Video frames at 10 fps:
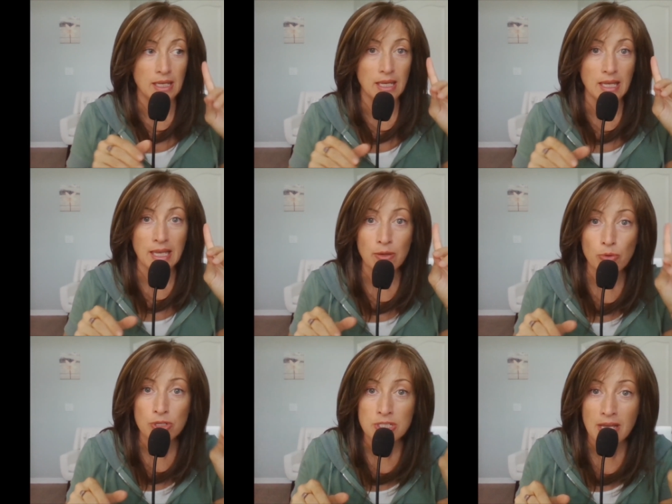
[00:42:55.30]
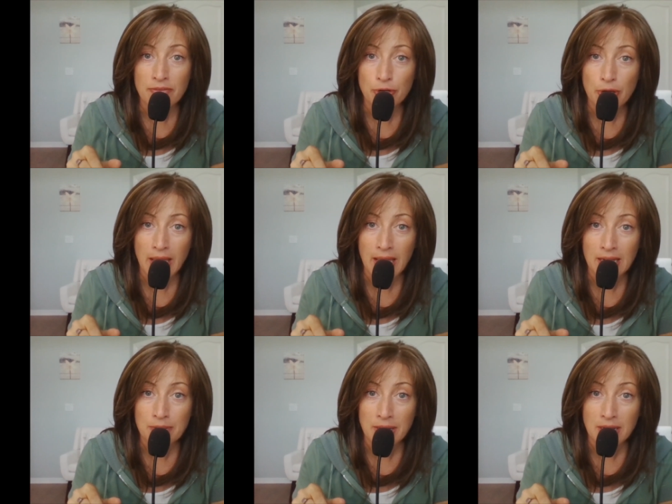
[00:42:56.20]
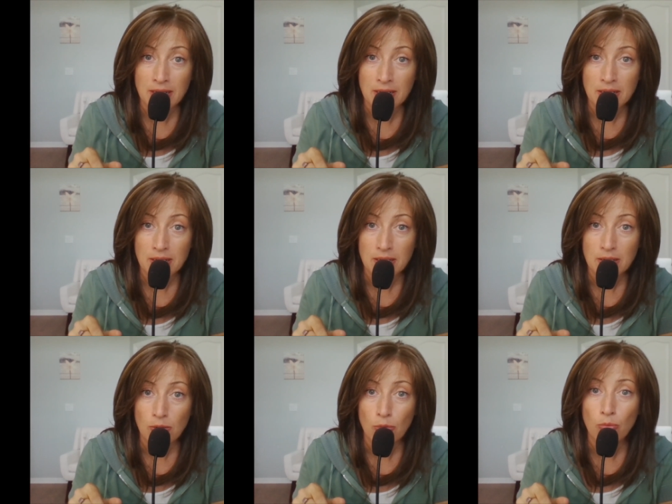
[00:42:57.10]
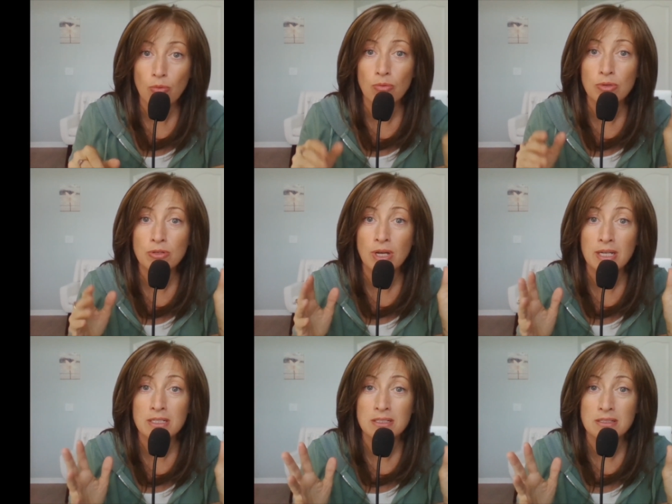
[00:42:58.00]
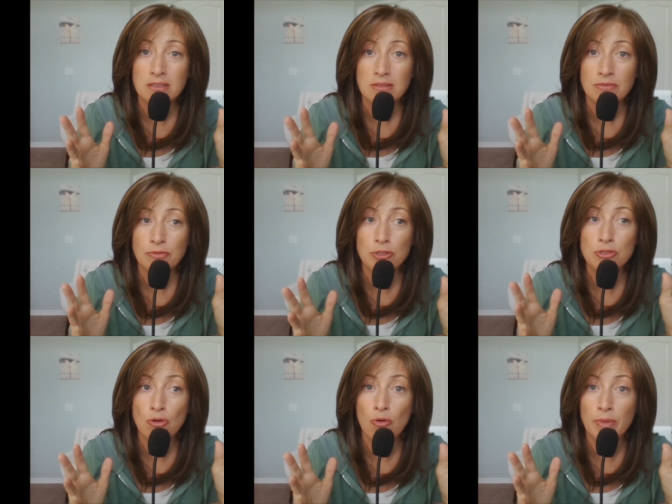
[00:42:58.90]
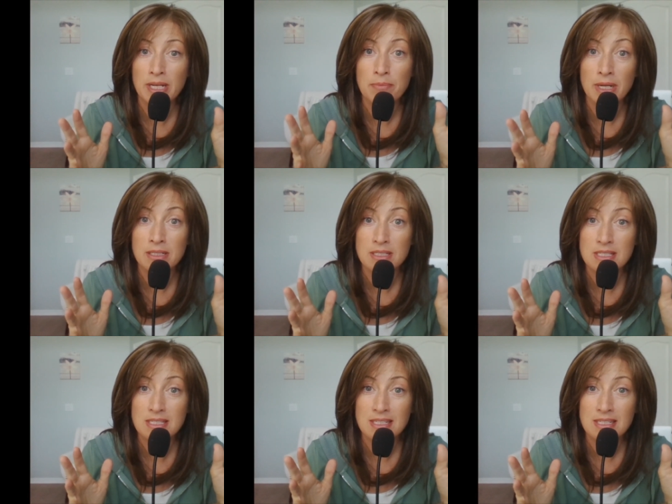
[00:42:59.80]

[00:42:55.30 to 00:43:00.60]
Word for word: It was never animated, you guys, for so many months.